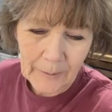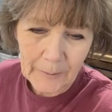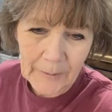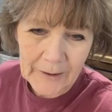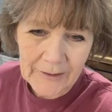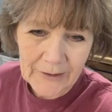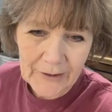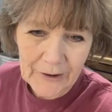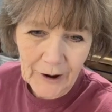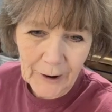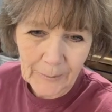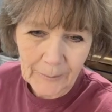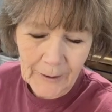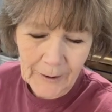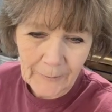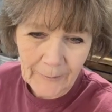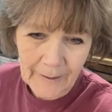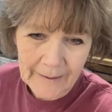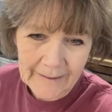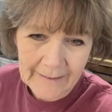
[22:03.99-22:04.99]
I'm going to start
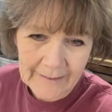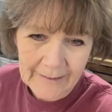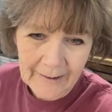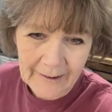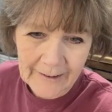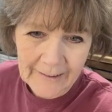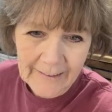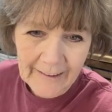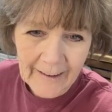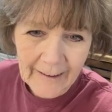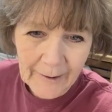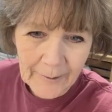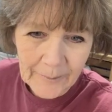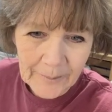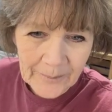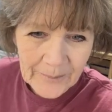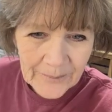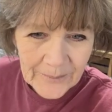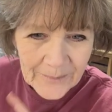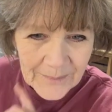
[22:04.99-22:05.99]
my rant, aren't I?